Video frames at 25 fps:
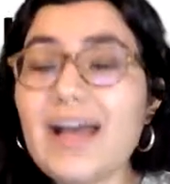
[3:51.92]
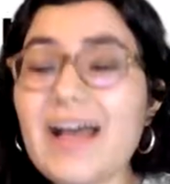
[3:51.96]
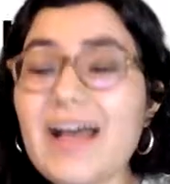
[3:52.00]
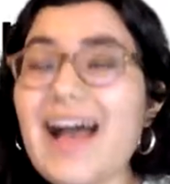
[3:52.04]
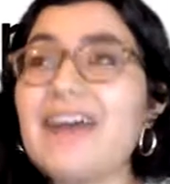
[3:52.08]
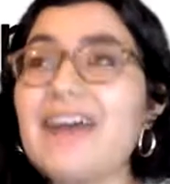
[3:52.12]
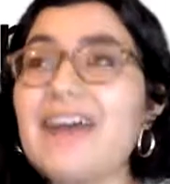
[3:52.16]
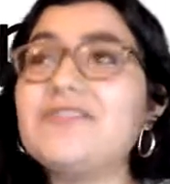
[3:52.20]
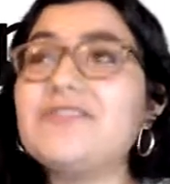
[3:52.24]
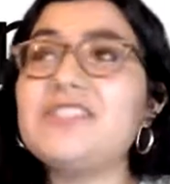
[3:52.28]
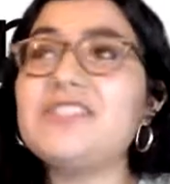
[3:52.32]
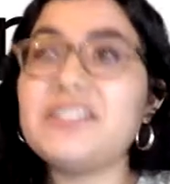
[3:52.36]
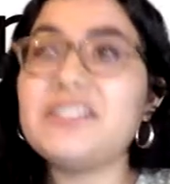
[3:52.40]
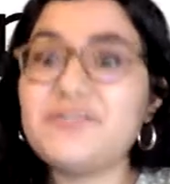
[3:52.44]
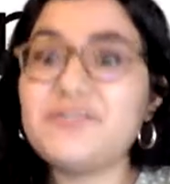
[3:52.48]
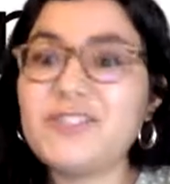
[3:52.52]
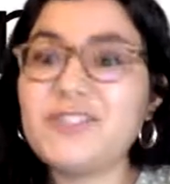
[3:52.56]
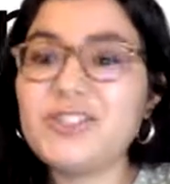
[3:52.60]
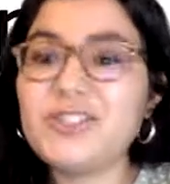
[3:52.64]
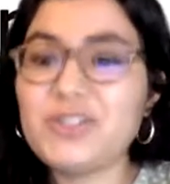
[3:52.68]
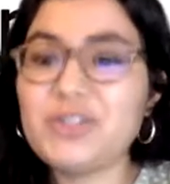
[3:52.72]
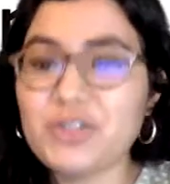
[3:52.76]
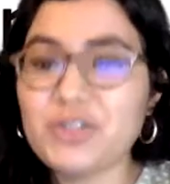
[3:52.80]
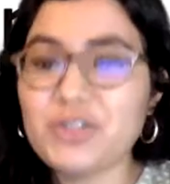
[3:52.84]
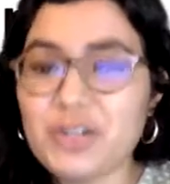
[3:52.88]
have
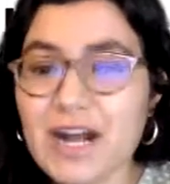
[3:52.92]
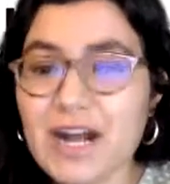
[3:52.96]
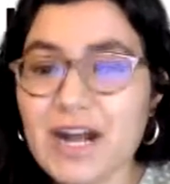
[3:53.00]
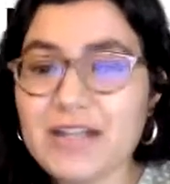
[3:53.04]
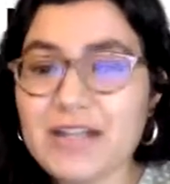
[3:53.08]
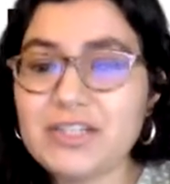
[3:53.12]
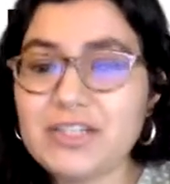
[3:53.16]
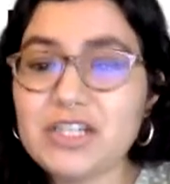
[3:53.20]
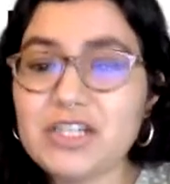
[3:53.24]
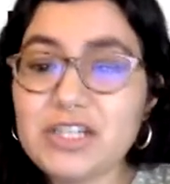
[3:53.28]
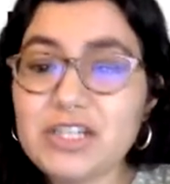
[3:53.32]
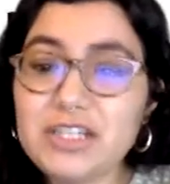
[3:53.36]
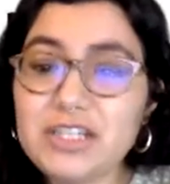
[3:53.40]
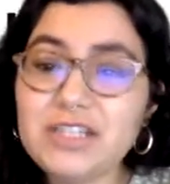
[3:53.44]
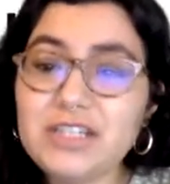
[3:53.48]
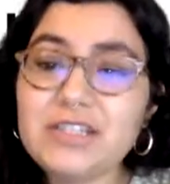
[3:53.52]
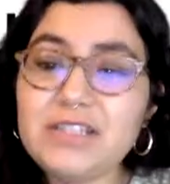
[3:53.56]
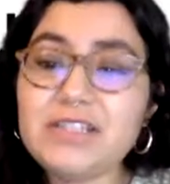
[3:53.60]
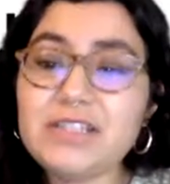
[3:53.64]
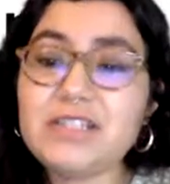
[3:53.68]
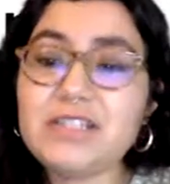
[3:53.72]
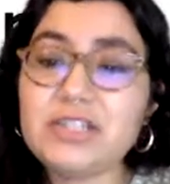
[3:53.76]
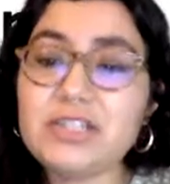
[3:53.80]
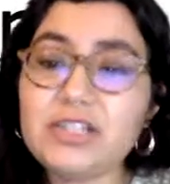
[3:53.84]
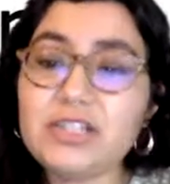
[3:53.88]
different
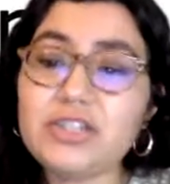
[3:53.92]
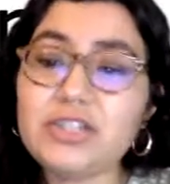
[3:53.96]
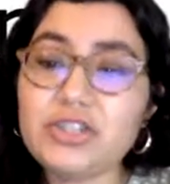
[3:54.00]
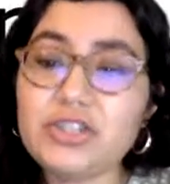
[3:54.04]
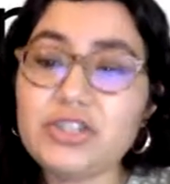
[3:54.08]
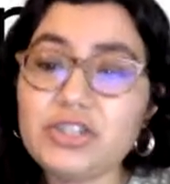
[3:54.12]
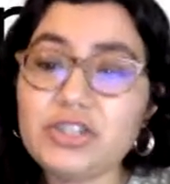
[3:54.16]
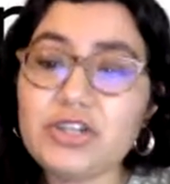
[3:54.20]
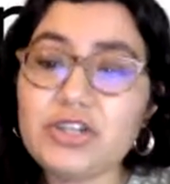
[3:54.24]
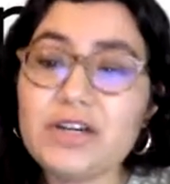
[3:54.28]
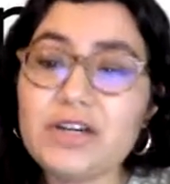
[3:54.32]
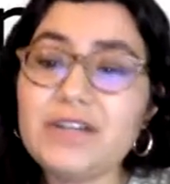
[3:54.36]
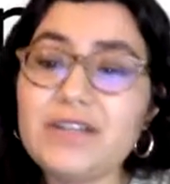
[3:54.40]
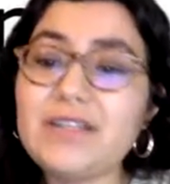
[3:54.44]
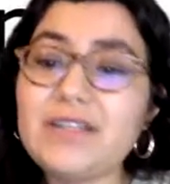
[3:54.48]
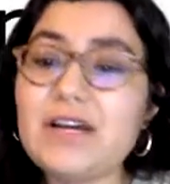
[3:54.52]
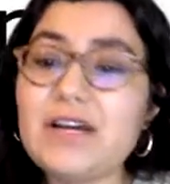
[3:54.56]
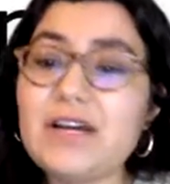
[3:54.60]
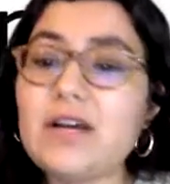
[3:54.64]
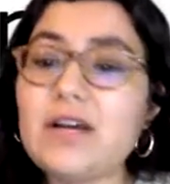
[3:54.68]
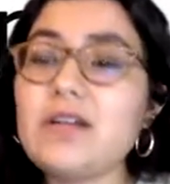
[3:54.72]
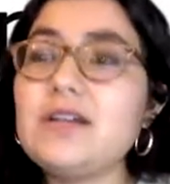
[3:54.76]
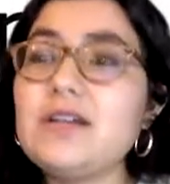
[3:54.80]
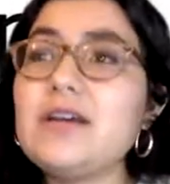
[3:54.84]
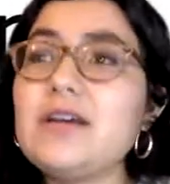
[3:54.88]
strategies to ensure
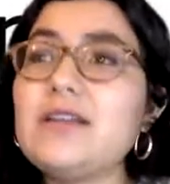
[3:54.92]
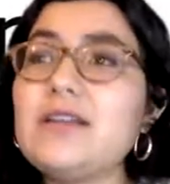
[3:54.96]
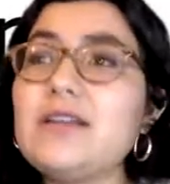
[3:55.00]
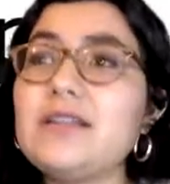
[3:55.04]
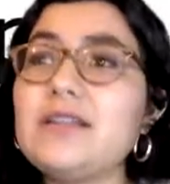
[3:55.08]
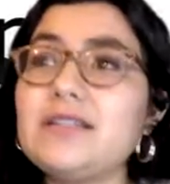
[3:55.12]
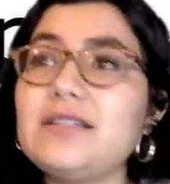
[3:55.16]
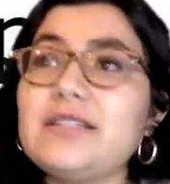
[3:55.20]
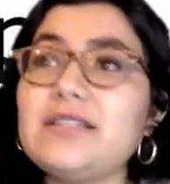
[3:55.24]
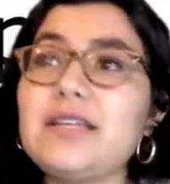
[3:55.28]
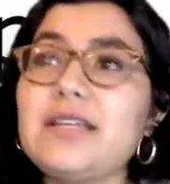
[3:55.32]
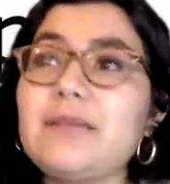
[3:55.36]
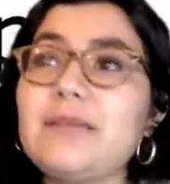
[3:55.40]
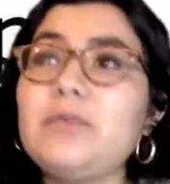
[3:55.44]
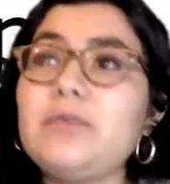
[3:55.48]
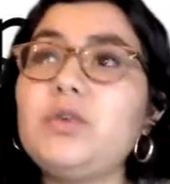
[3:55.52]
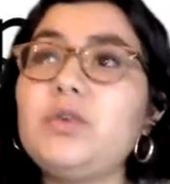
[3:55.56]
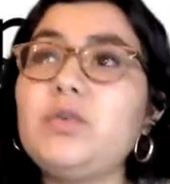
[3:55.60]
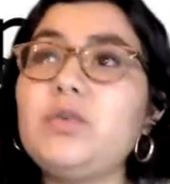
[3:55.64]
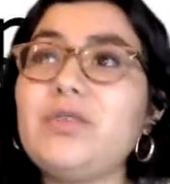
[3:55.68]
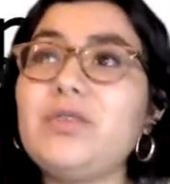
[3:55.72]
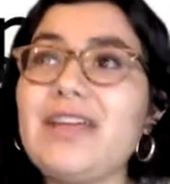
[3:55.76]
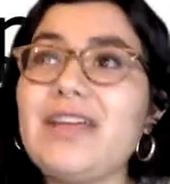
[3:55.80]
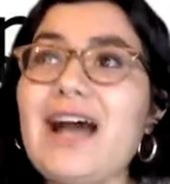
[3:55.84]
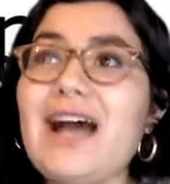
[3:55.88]
that the
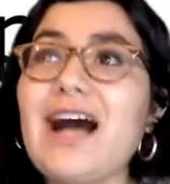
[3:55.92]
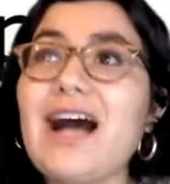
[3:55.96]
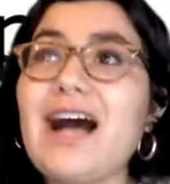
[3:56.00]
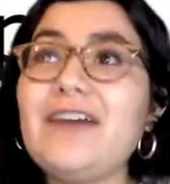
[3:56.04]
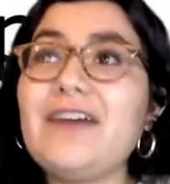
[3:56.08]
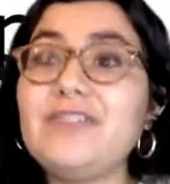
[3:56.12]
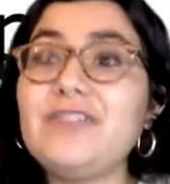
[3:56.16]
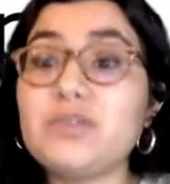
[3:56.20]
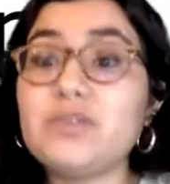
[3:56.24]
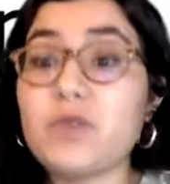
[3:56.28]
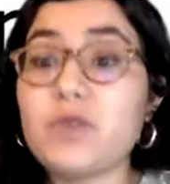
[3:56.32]
sample we have is